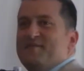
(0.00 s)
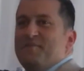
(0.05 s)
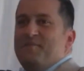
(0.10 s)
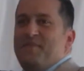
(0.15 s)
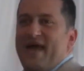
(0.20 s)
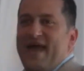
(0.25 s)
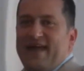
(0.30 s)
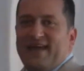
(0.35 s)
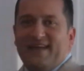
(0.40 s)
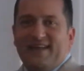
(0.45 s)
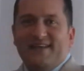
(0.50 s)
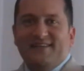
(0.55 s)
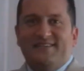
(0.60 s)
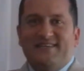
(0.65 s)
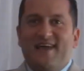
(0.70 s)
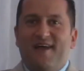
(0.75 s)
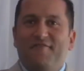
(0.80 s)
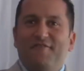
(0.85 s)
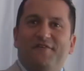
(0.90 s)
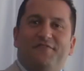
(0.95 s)
Banging
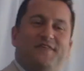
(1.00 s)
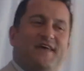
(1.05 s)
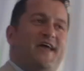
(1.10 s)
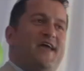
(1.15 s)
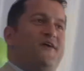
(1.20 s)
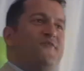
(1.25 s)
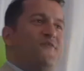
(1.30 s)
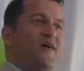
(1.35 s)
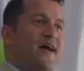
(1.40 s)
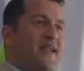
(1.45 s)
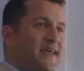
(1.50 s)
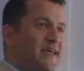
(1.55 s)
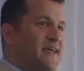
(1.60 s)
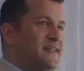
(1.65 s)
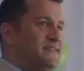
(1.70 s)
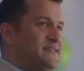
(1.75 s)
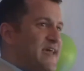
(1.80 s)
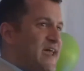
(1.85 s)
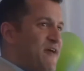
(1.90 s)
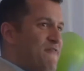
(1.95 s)
into everything, running
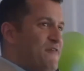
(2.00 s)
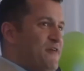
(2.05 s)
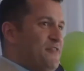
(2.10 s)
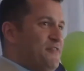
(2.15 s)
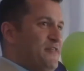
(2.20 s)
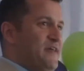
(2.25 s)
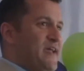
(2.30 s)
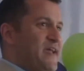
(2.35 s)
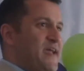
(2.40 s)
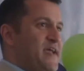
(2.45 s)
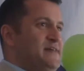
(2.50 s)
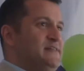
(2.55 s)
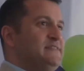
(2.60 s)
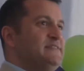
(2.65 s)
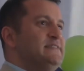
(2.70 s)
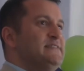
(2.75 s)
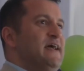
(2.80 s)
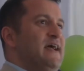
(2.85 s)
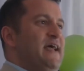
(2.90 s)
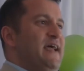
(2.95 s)
into
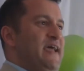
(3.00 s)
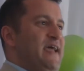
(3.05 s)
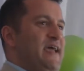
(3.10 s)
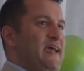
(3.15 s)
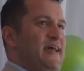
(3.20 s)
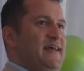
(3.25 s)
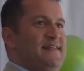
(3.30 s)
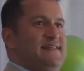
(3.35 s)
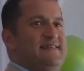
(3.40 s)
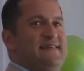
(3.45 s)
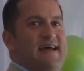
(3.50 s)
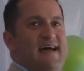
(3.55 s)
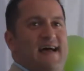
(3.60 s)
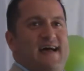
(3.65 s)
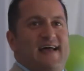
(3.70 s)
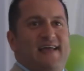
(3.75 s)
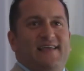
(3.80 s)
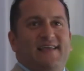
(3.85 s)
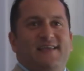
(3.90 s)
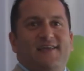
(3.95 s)
everything, and
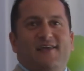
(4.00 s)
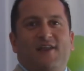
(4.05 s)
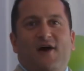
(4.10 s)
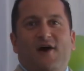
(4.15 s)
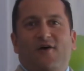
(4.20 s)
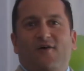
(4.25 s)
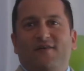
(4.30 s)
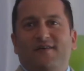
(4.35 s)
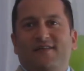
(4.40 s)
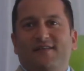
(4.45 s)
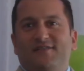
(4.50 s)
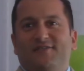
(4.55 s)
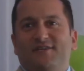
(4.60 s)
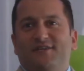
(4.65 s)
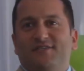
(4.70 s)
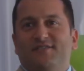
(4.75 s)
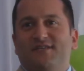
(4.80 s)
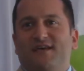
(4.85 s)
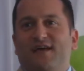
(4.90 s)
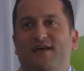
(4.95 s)
you know,
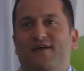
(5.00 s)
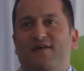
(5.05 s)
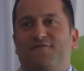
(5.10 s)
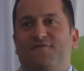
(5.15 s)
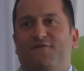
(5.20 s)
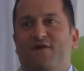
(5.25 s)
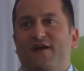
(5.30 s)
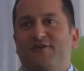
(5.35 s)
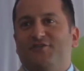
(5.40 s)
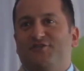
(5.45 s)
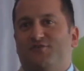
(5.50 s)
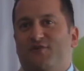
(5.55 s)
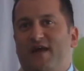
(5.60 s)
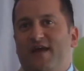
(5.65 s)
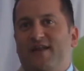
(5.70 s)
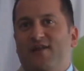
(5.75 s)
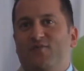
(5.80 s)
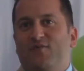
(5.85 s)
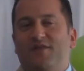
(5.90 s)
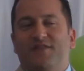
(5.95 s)
just
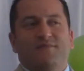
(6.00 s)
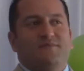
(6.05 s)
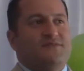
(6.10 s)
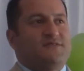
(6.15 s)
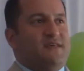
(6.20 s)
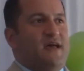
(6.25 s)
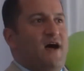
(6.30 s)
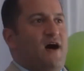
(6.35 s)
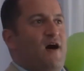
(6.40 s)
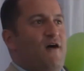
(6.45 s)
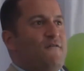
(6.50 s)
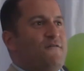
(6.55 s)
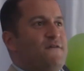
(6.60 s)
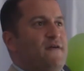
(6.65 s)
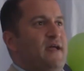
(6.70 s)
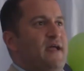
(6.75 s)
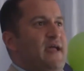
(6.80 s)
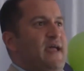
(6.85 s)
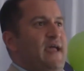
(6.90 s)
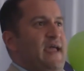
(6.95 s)
frustrated with
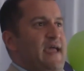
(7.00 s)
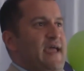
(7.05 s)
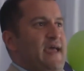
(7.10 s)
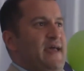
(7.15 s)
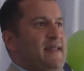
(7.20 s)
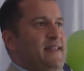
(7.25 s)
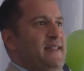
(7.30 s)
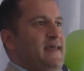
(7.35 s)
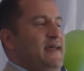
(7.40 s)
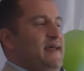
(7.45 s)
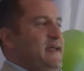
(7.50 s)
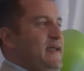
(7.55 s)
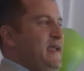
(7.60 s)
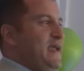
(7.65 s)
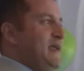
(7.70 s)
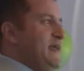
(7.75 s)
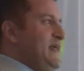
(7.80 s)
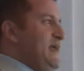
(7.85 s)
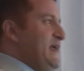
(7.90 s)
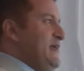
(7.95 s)
himself
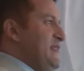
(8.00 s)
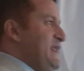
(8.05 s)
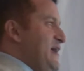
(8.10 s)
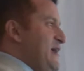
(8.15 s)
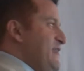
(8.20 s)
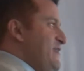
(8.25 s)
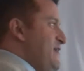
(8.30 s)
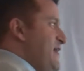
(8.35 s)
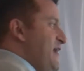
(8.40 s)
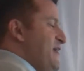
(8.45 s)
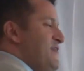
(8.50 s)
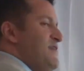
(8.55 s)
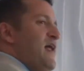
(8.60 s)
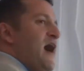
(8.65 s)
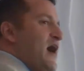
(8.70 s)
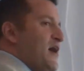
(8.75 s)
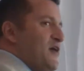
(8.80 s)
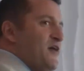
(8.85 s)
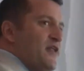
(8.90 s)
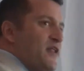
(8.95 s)
and
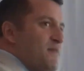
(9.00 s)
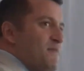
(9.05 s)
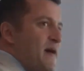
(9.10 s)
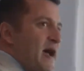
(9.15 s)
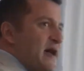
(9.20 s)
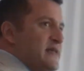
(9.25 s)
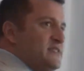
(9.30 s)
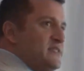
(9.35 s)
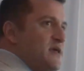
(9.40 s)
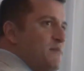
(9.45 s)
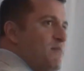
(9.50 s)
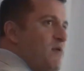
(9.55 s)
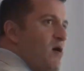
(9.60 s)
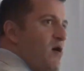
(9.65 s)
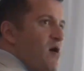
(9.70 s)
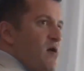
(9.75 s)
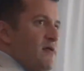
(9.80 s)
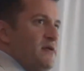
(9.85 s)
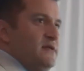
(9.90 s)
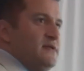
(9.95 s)
not good at
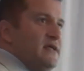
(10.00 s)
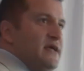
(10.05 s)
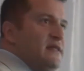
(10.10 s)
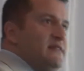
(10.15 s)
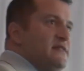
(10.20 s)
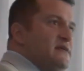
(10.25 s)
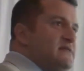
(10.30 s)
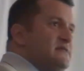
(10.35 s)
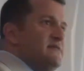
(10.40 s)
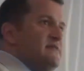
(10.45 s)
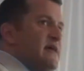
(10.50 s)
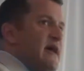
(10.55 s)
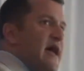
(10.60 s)
basketball and this and